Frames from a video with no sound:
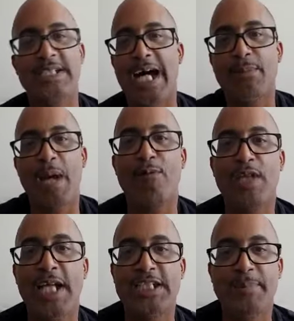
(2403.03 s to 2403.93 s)
It's all about
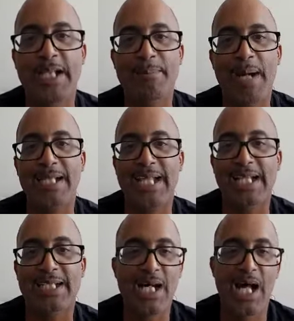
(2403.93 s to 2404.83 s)
relationship. Anybody
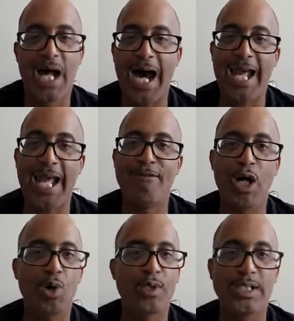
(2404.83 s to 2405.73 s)
that I have
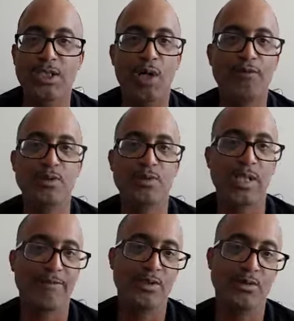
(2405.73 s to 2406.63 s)
all you know, if you
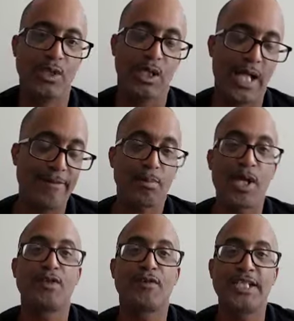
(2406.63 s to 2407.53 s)
if you uh, have the
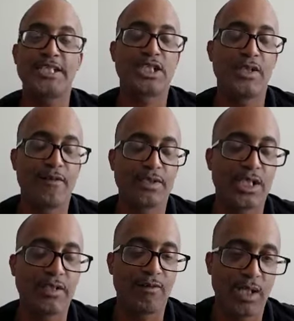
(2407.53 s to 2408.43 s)
pleasure of listening to
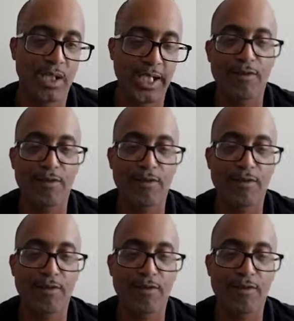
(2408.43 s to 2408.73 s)
to the uh,